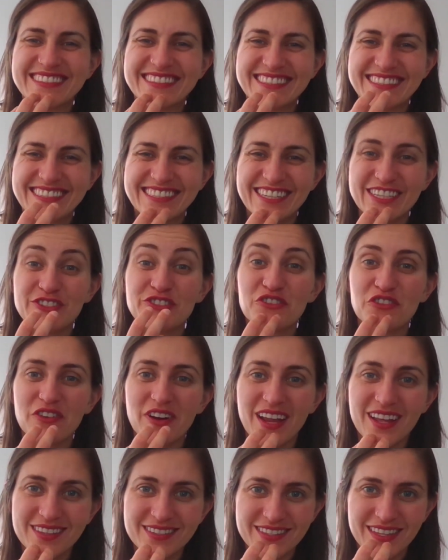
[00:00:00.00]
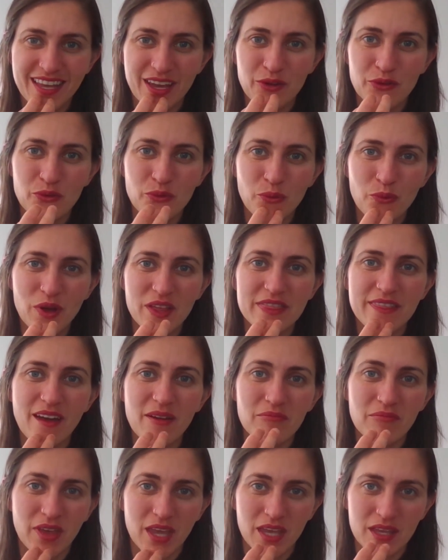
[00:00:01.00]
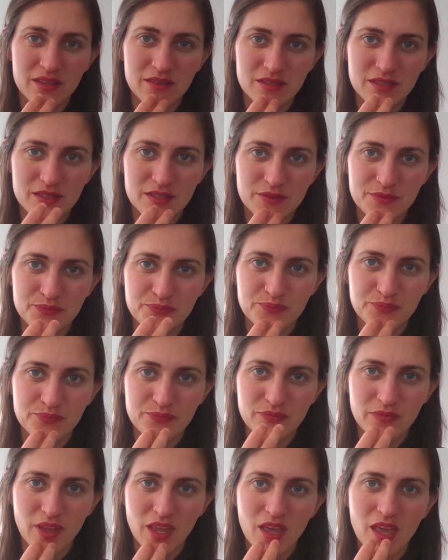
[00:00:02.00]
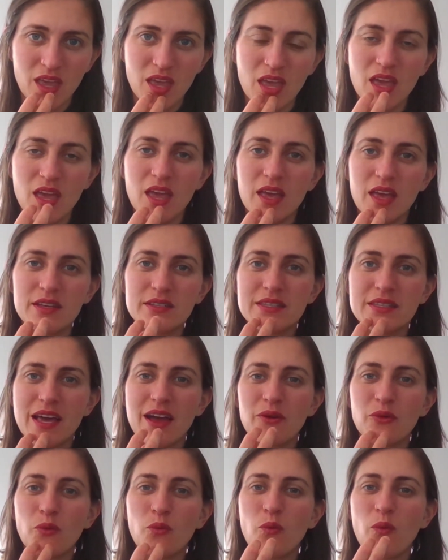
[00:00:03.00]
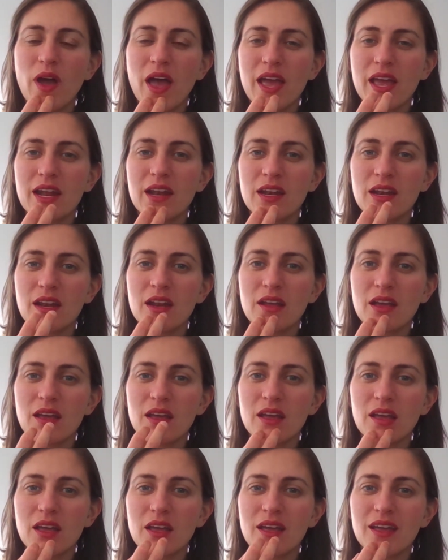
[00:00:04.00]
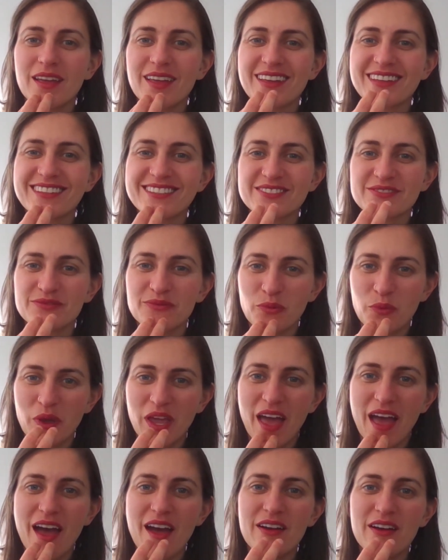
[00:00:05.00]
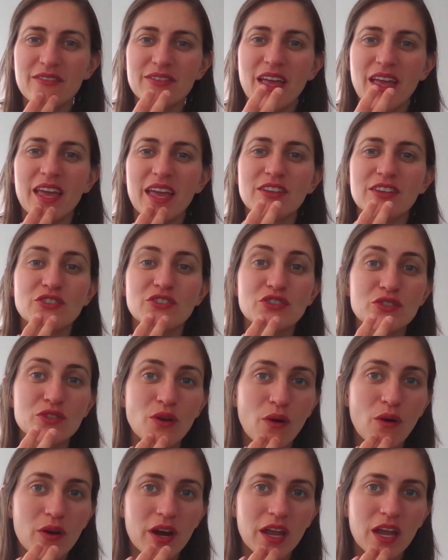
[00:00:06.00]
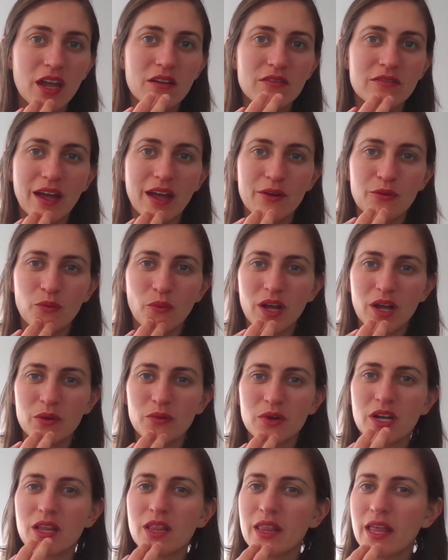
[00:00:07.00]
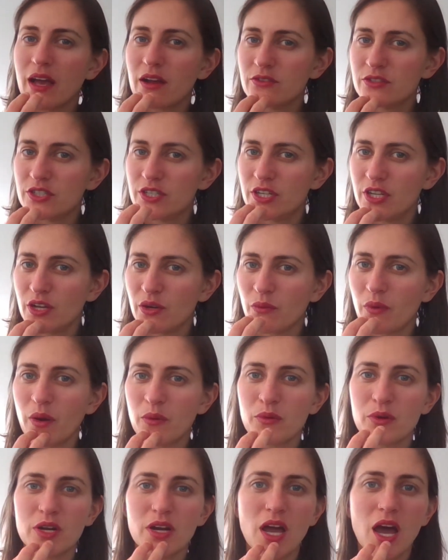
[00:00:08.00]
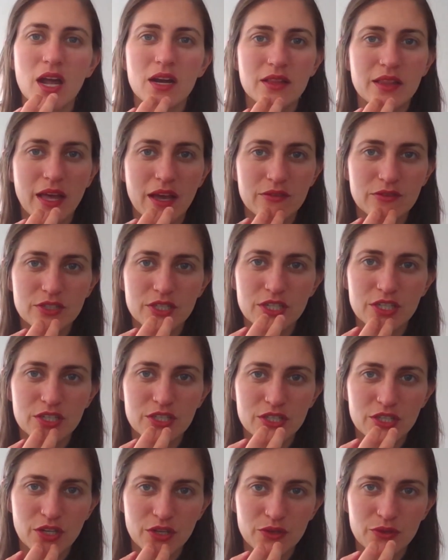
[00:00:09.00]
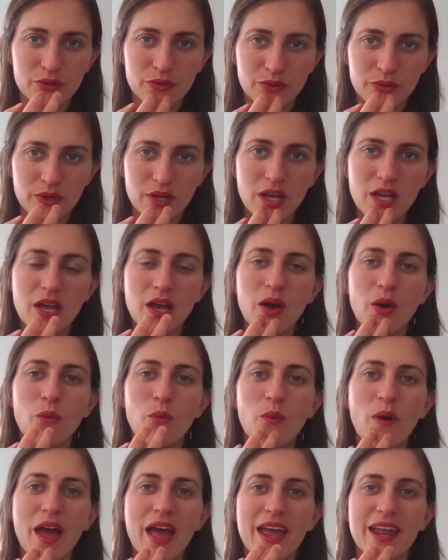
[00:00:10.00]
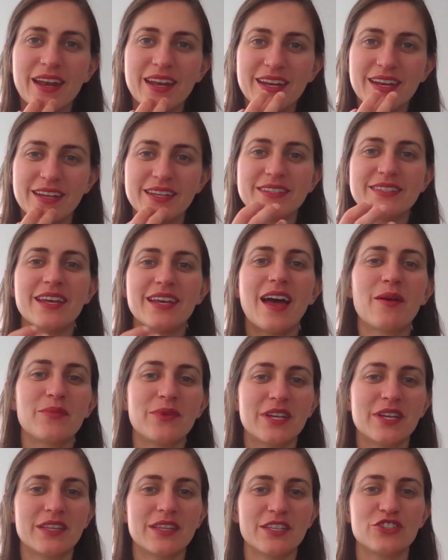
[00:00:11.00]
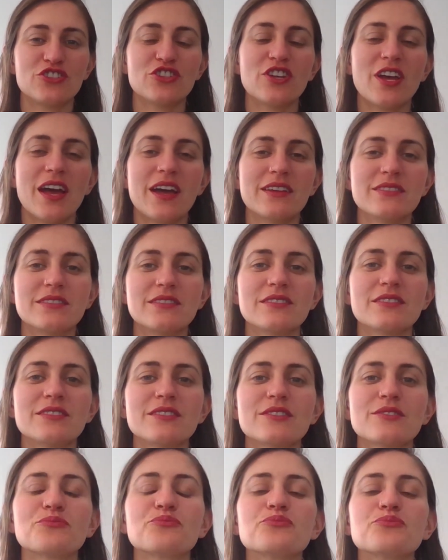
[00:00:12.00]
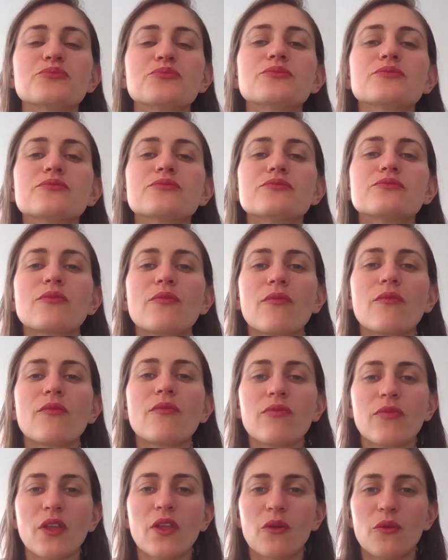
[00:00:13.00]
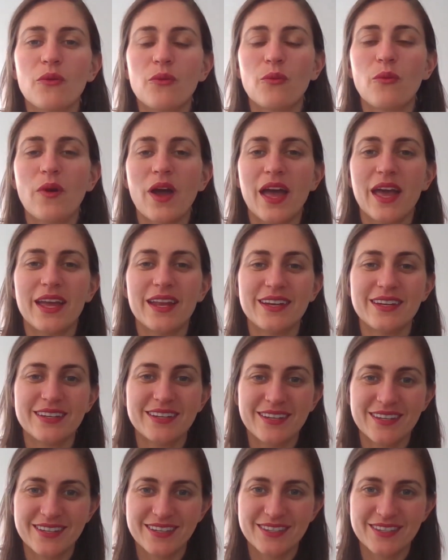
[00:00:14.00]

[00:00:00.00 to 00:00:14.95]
to translate what that means is that when we have a story around what we're allowed to do, what we're not allowed to do, when tapping the chest, when